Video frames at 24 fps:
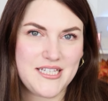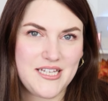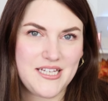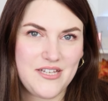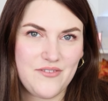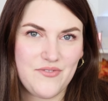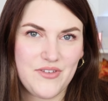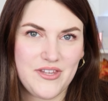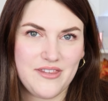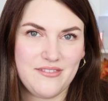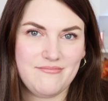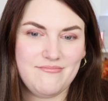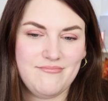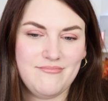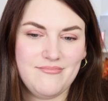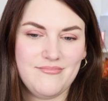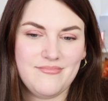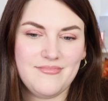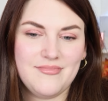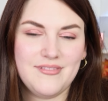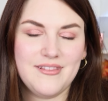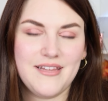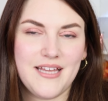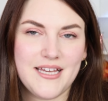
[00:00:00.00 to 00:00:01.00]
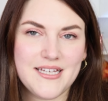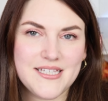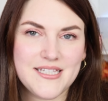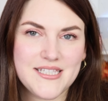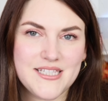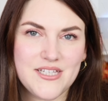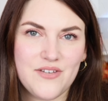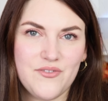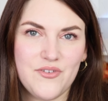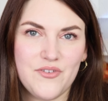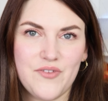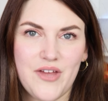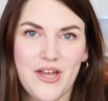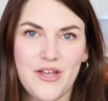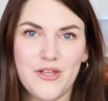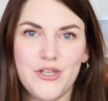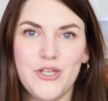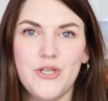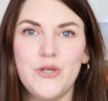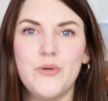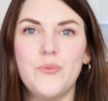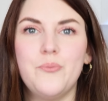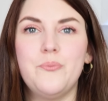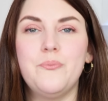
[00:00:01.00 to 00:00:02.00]
it even less of a
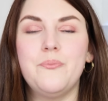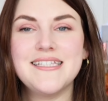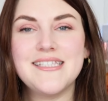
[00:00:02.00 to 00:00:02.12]
value.